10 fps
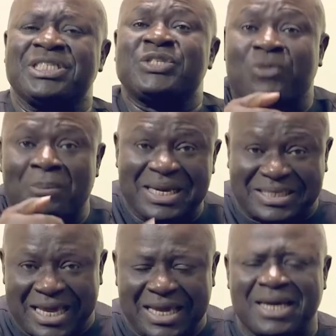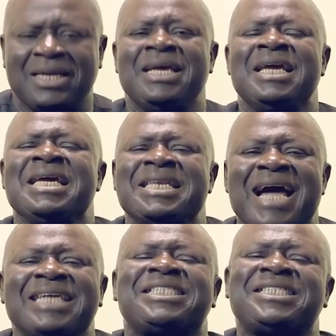things for my sake,
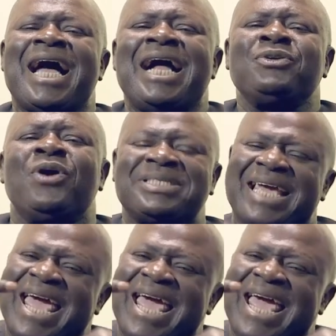that shall not